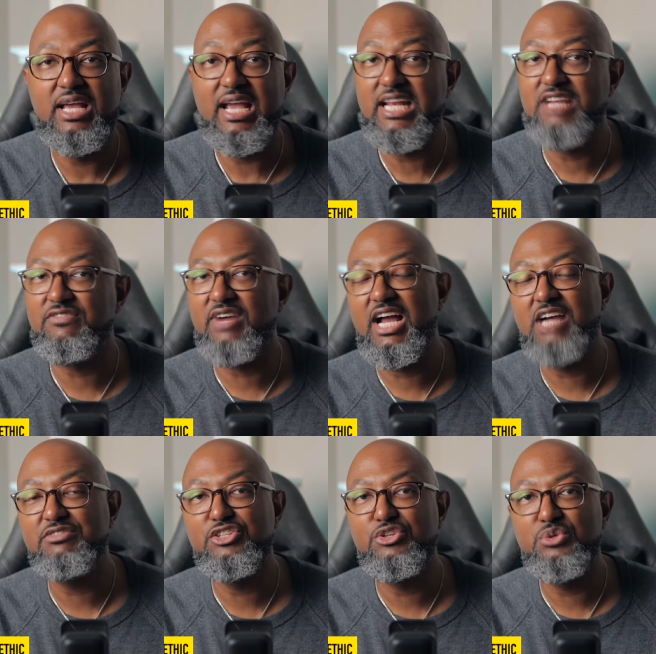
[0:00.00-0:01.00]
and if I
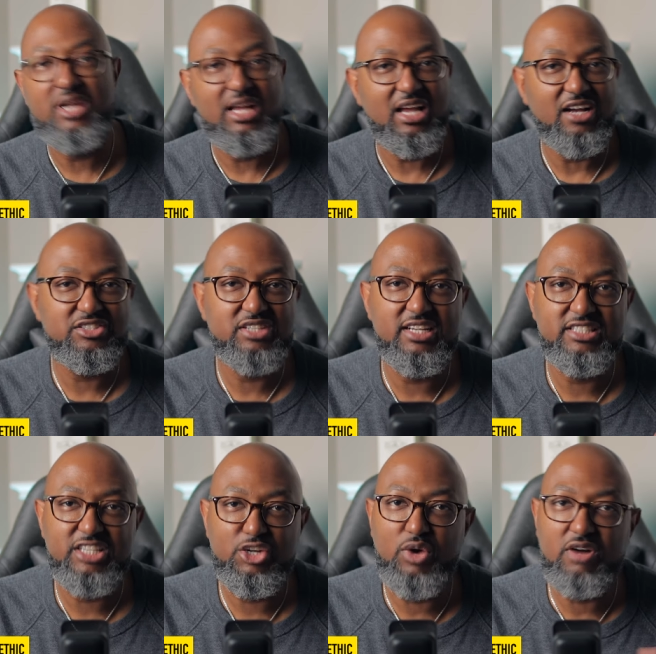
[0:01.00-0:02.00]
have to, I'll set it
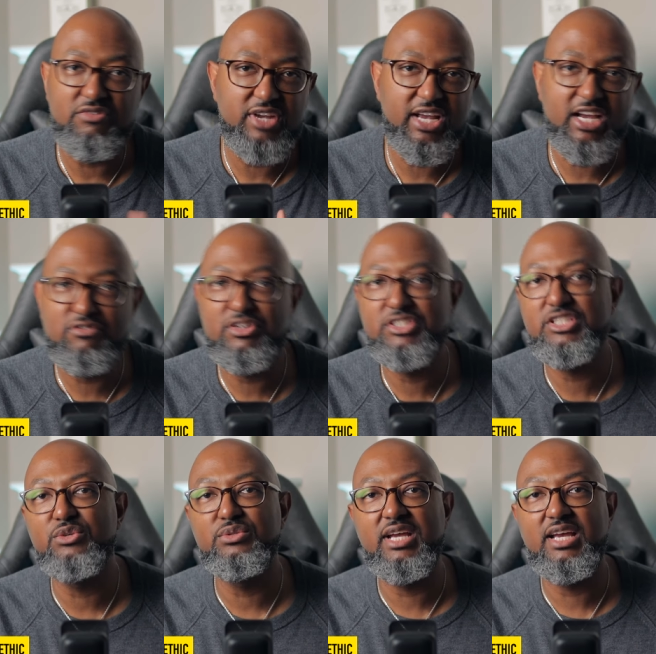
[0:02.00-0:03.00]
to go off every
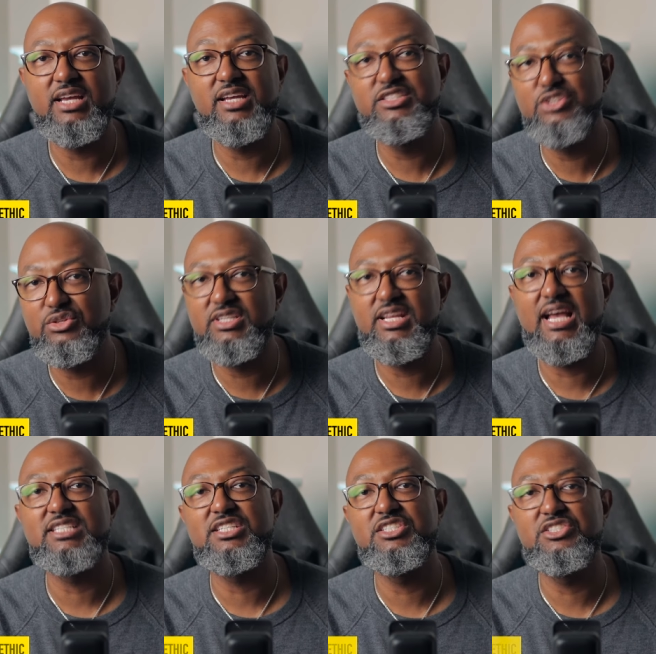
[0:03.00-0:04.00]
single day until the
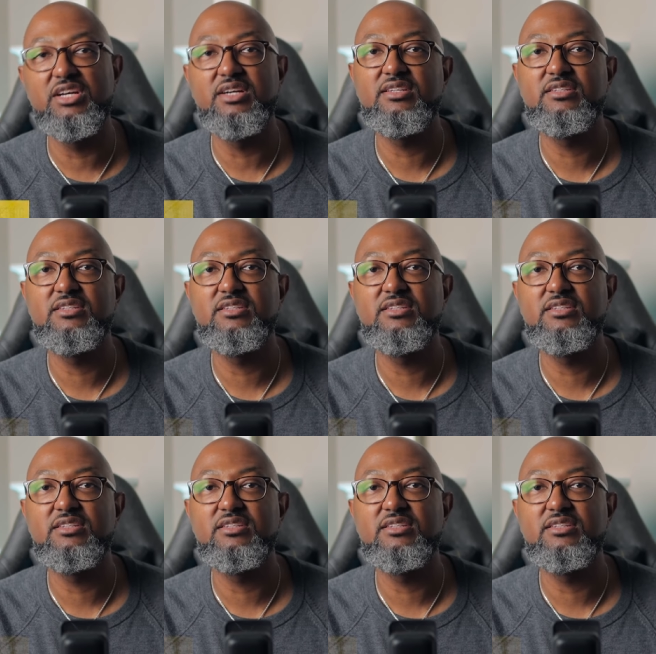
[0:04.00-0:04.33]
task is done.